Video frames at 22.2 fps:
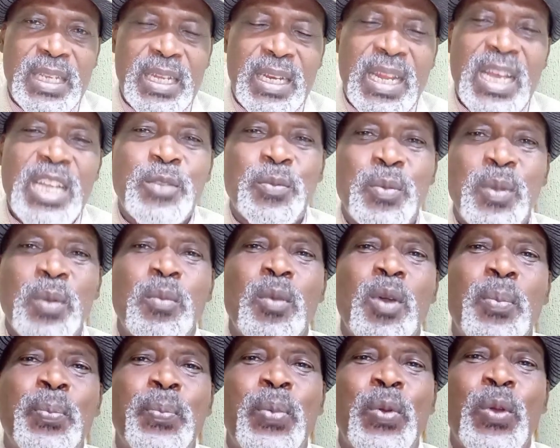Let's be
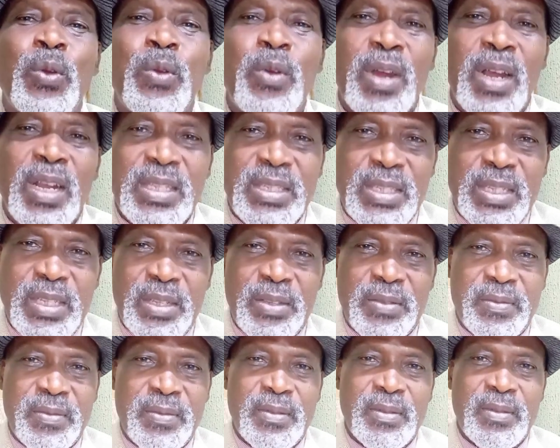more proactive.
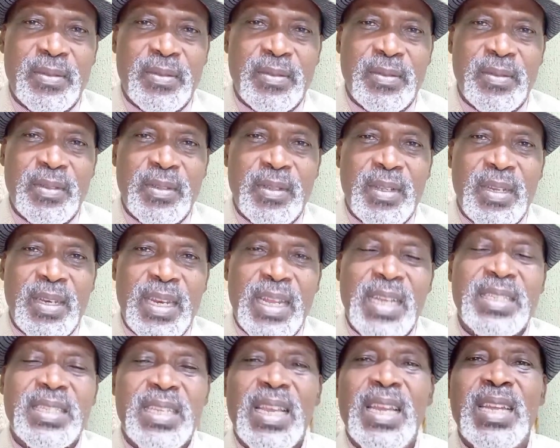
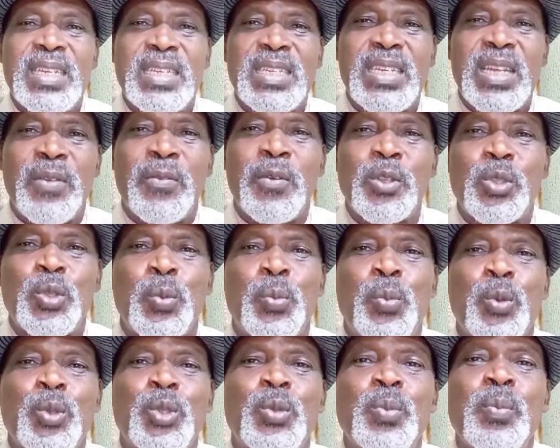Let's endeavor to
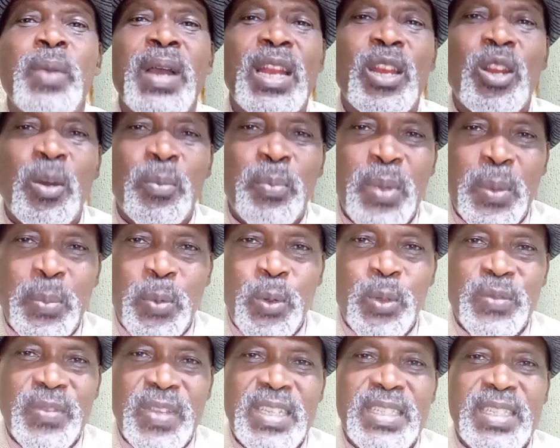put smile on
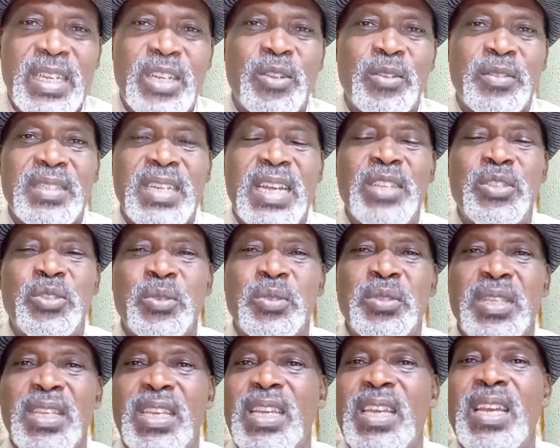people's face instead of trying to
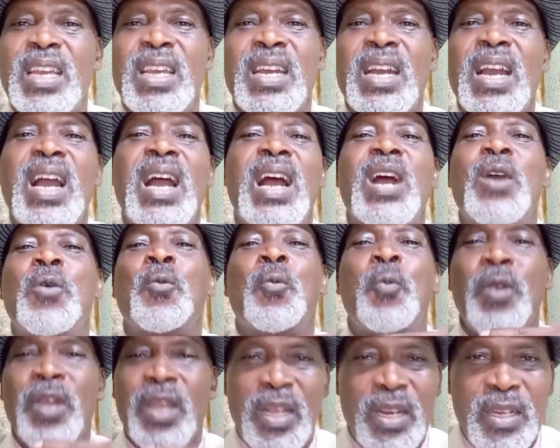say, I
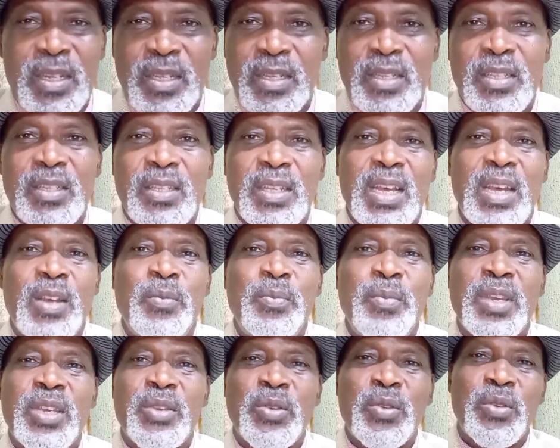will
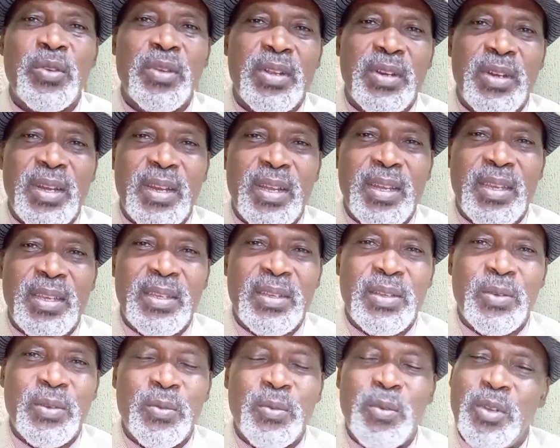make you cry.
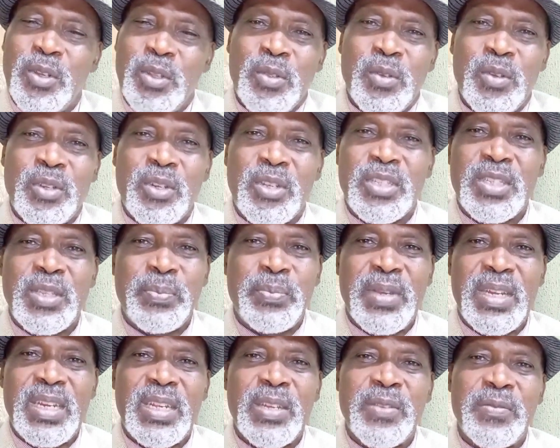What does it
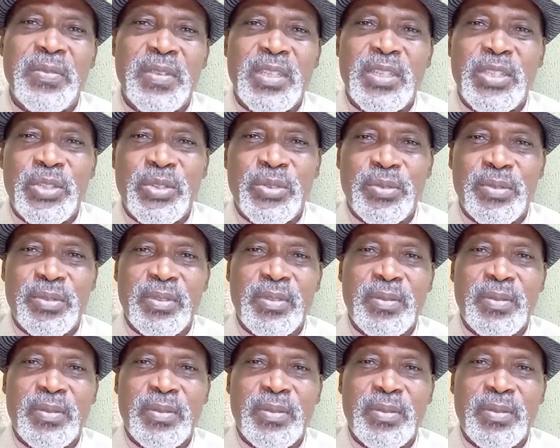benefit you?